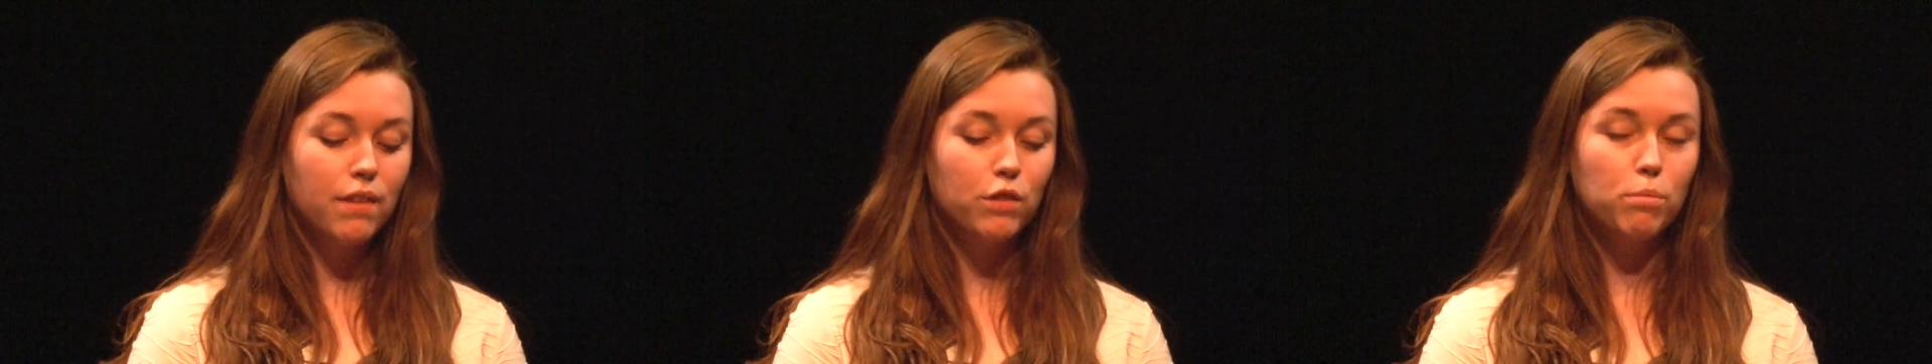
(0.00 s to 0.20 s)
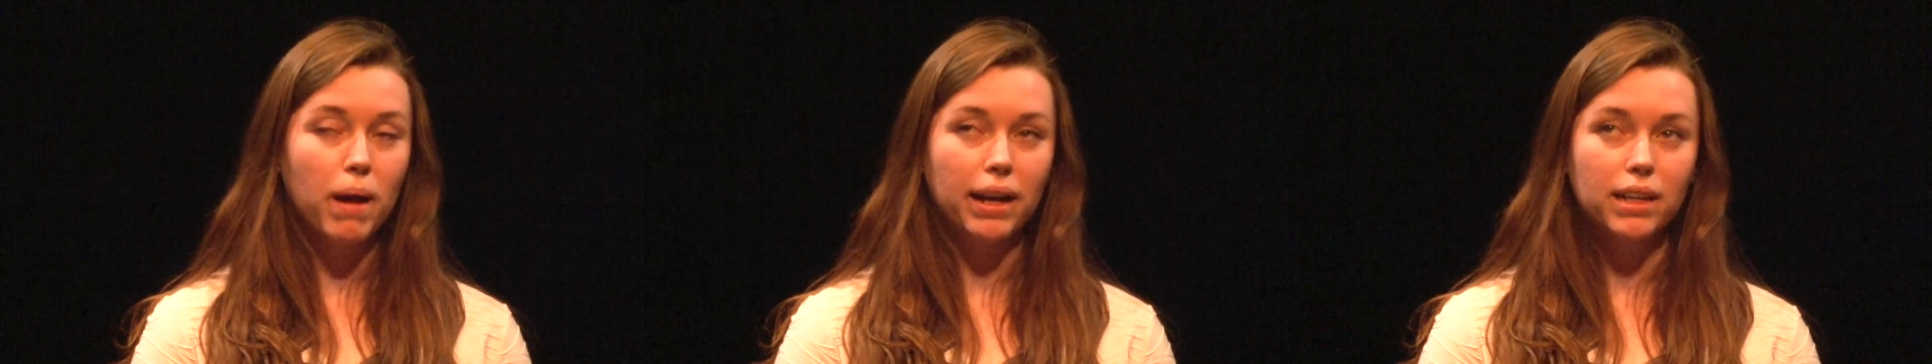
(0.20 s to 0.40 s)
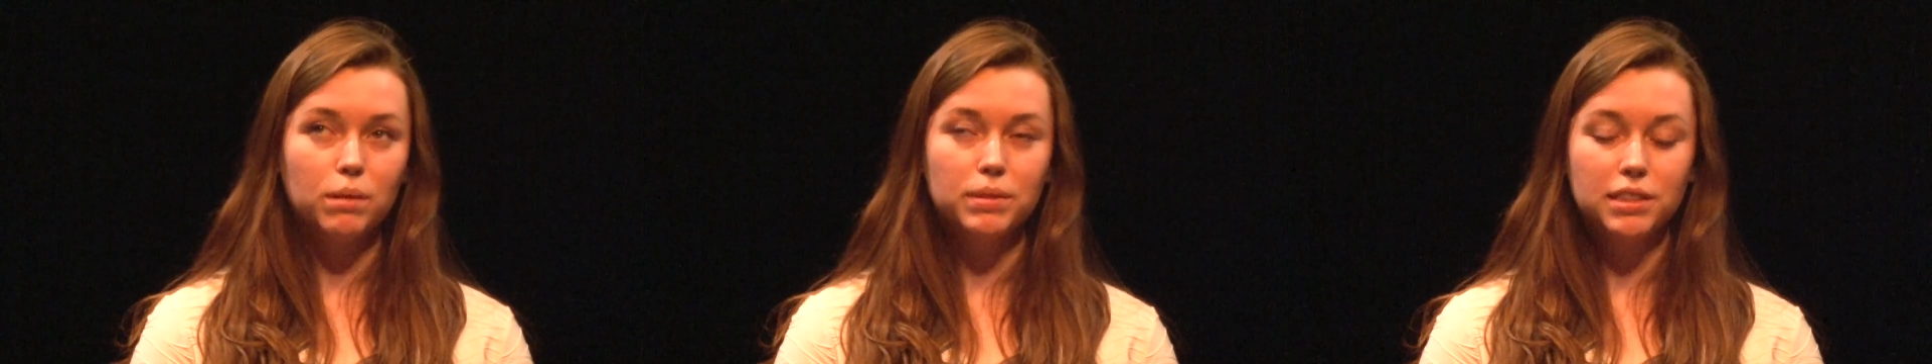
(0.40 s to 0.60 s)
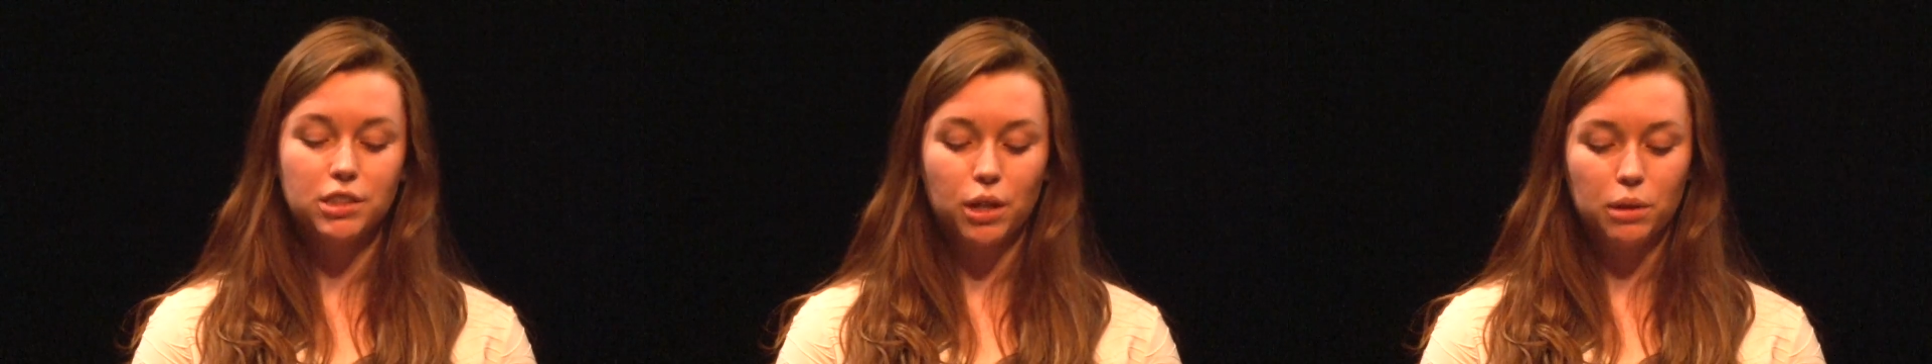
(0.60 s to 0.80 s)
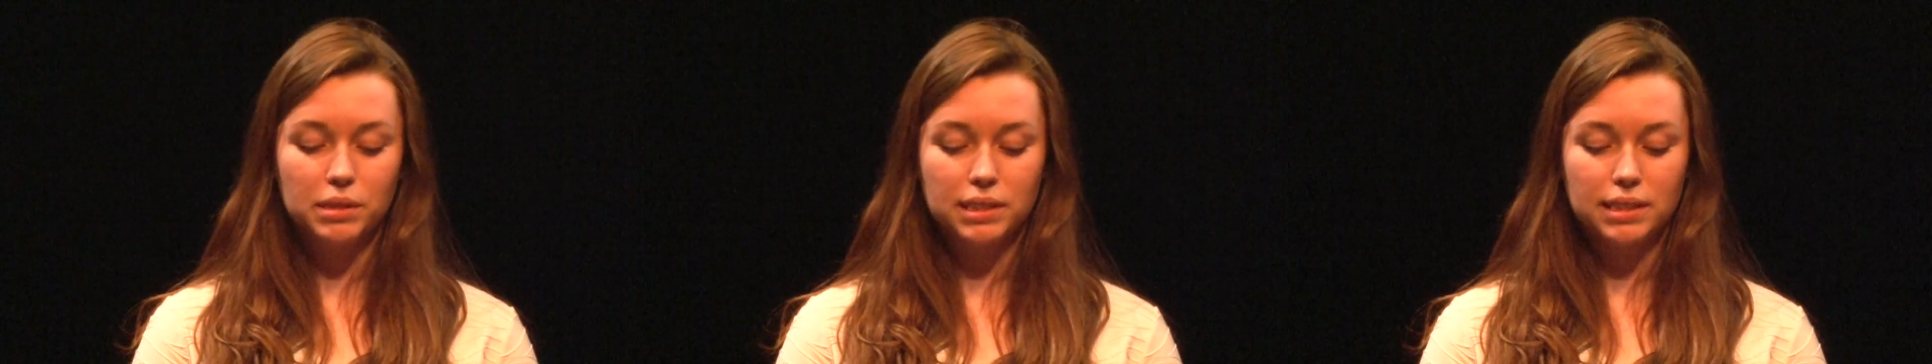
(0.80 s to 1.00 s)
Rebecca was
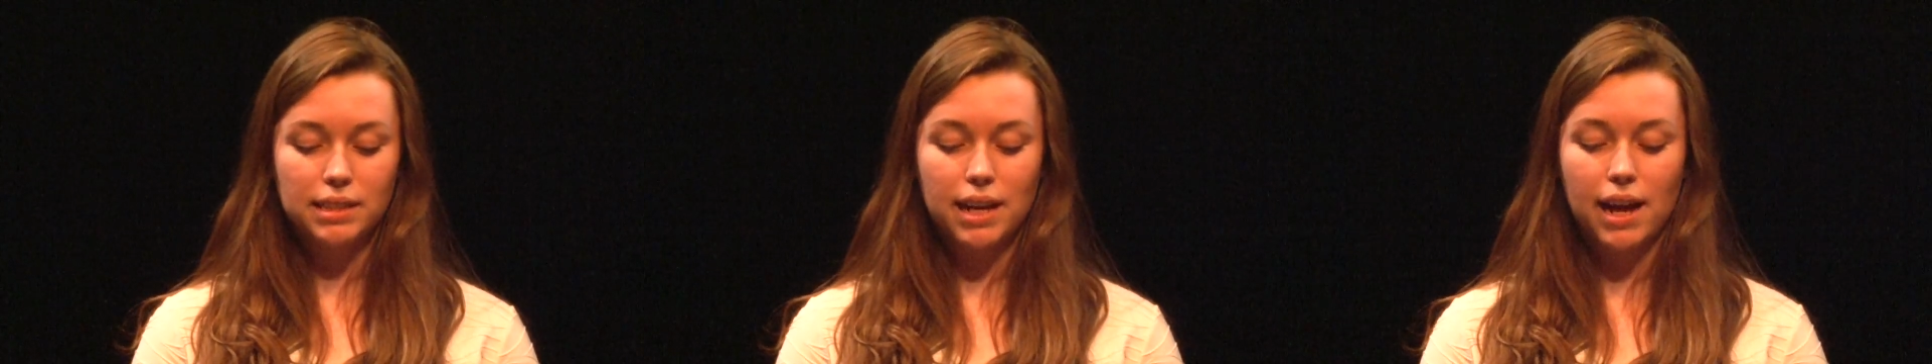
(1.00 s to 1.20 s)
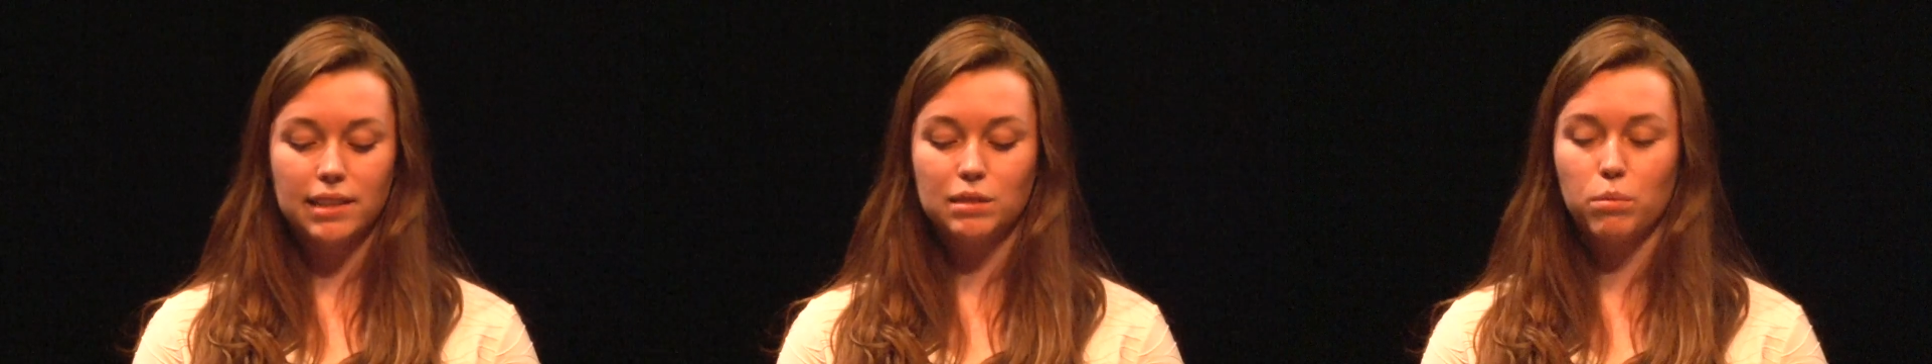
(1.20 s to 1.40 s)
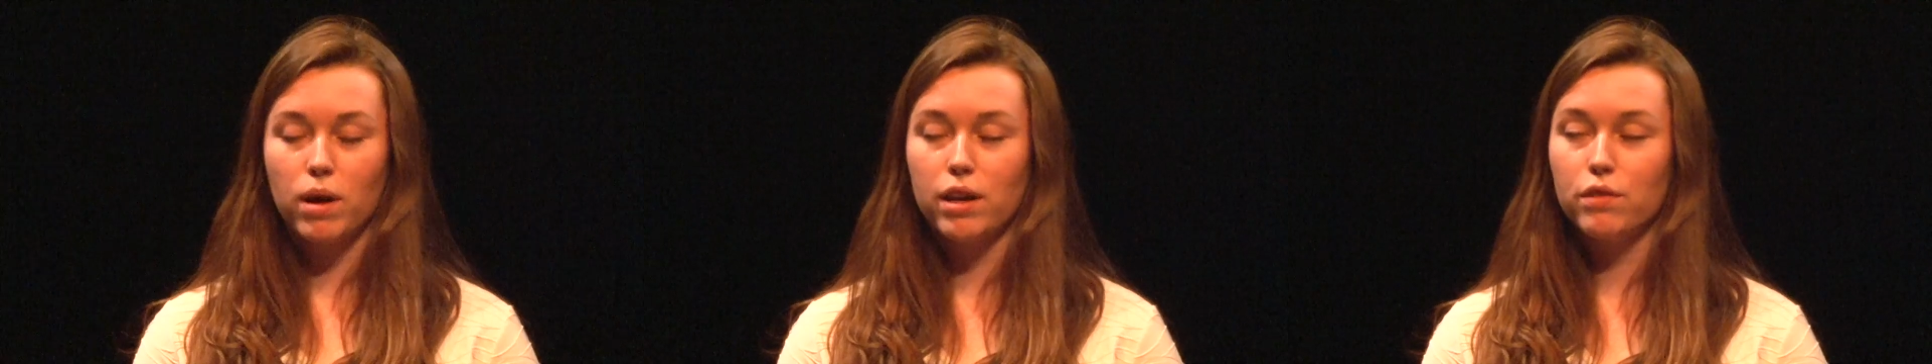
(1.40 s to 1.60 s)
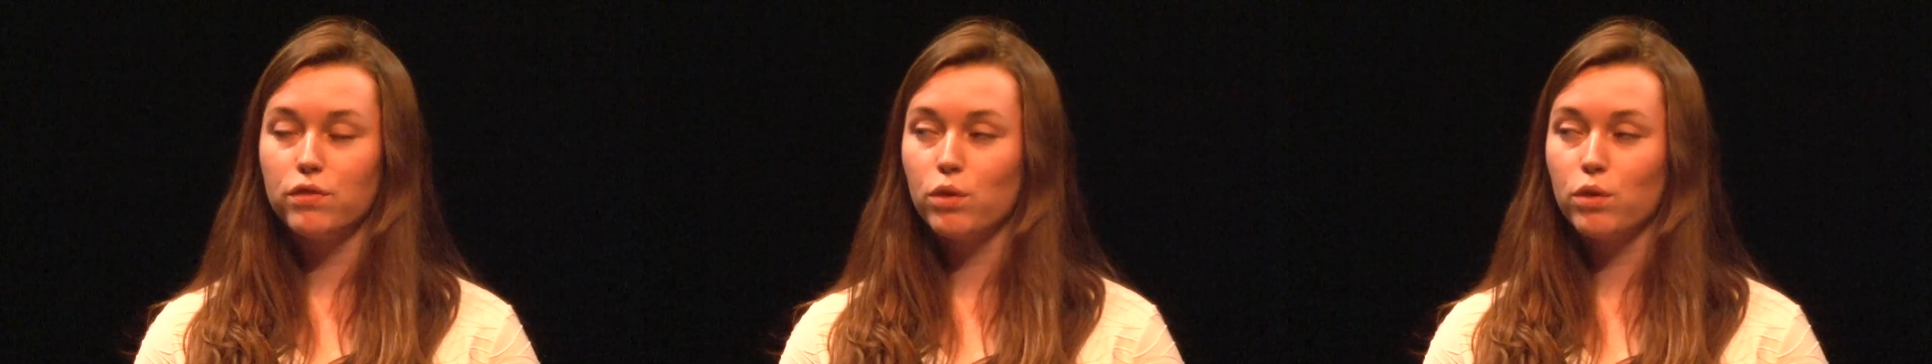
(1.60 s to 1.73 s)
chosen as one of